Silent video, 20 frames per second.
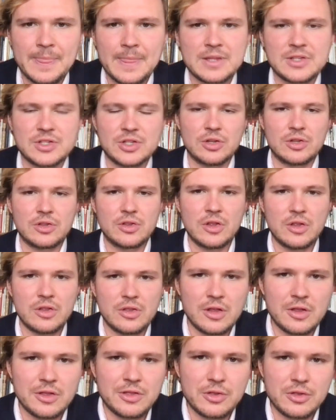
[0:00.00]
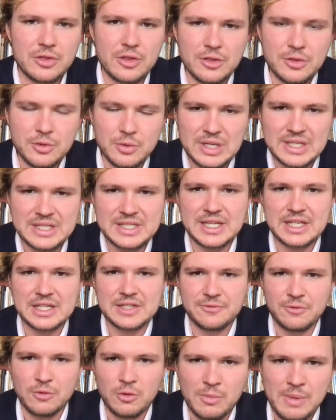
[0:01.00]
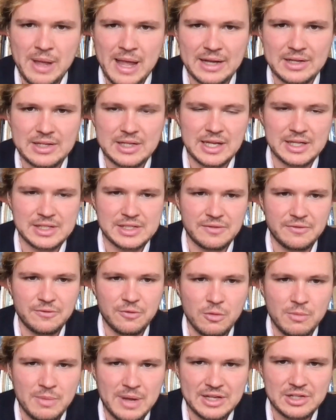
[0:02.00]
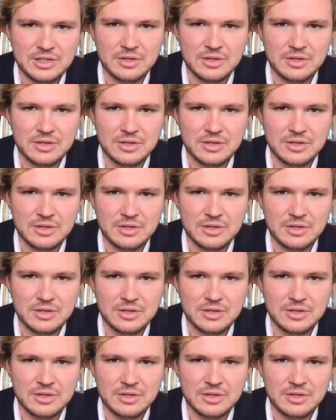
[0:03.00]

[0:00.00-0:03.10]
so the three Cs format is a format,